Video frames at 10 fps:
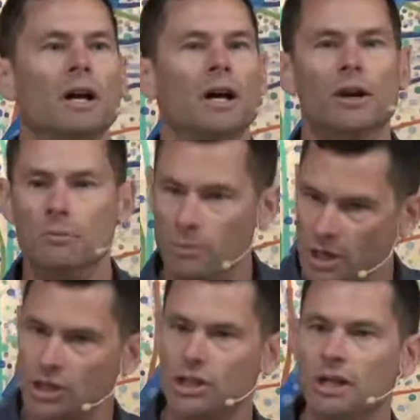an
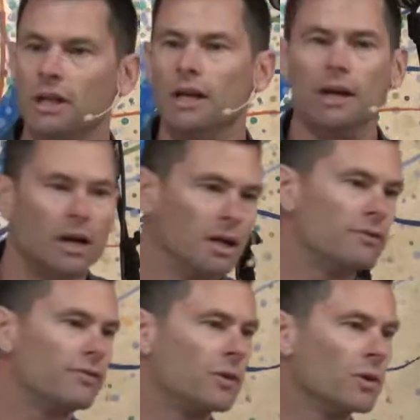emergent and
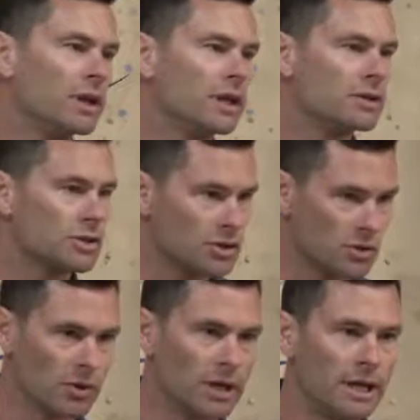unfolding
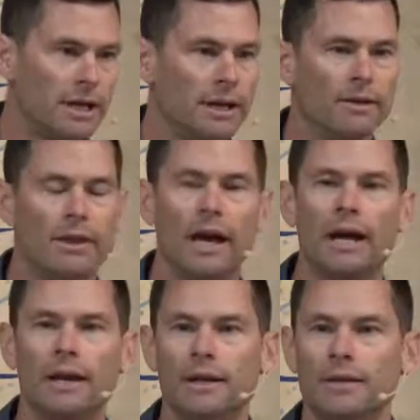story
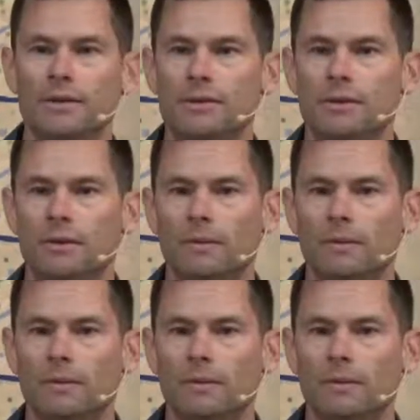that is